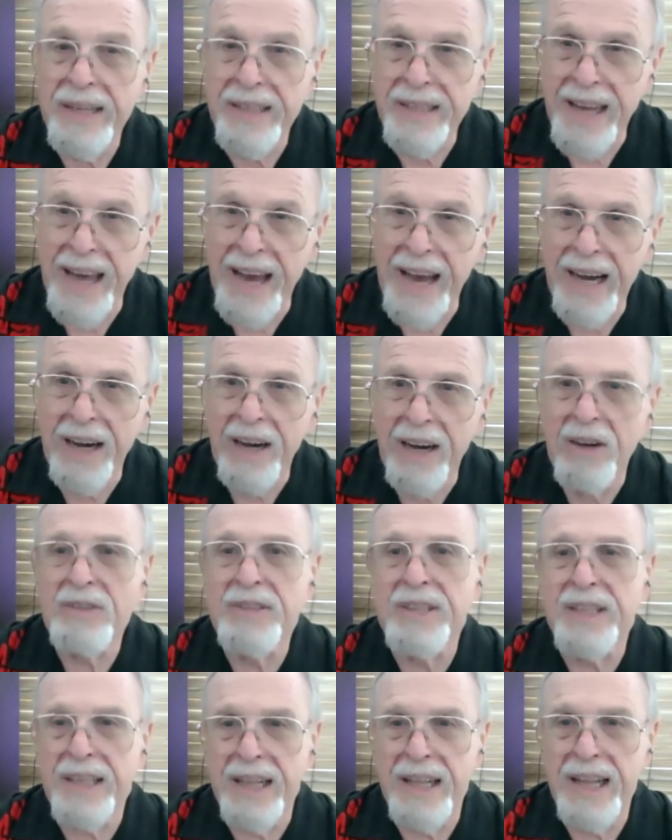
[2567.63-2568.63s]

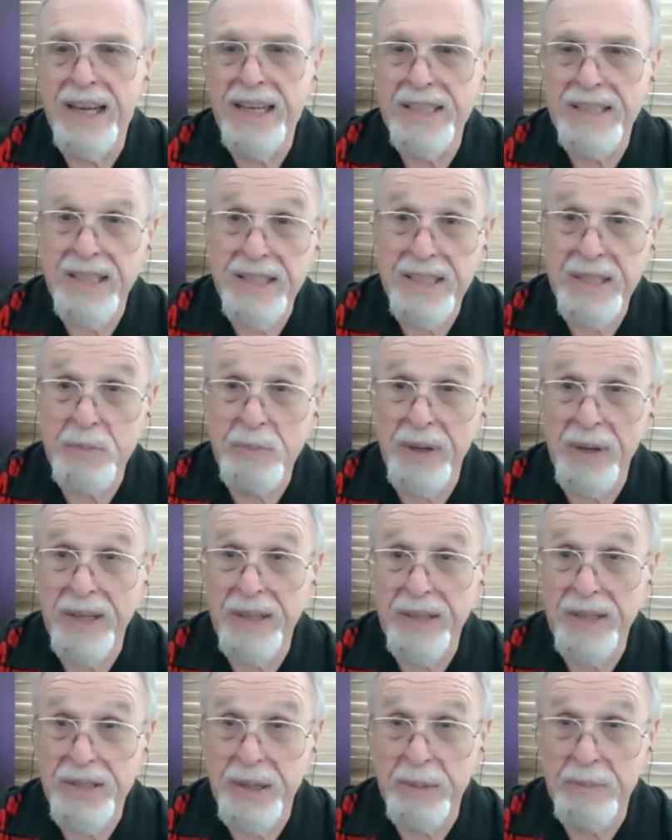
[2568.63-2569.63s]
Now the class has to make
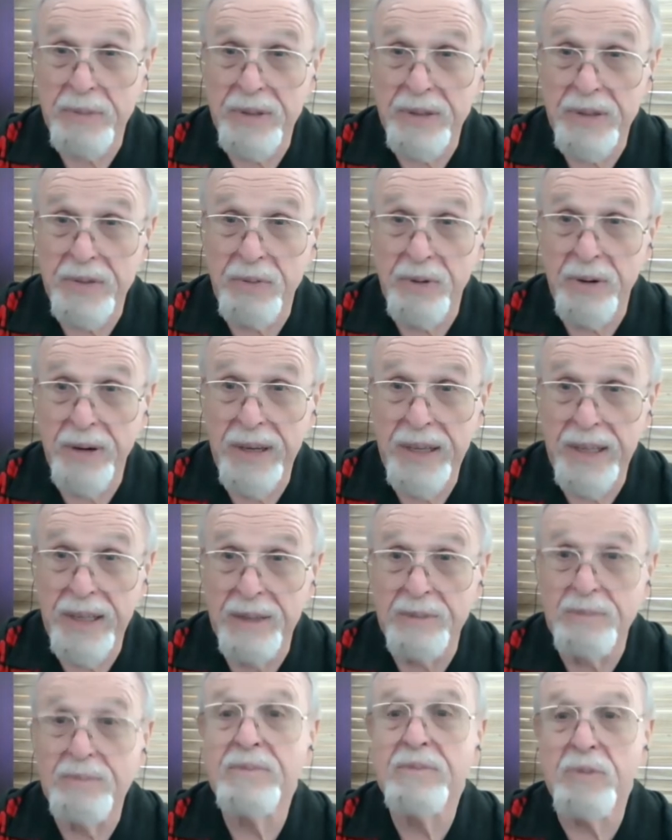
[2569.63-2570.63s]
exceptions for
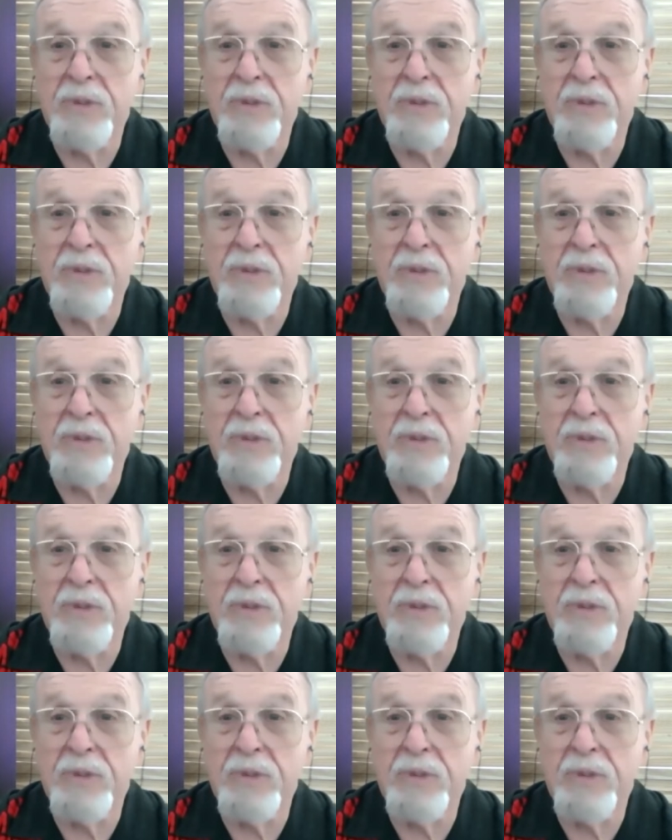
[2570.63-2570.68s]
him,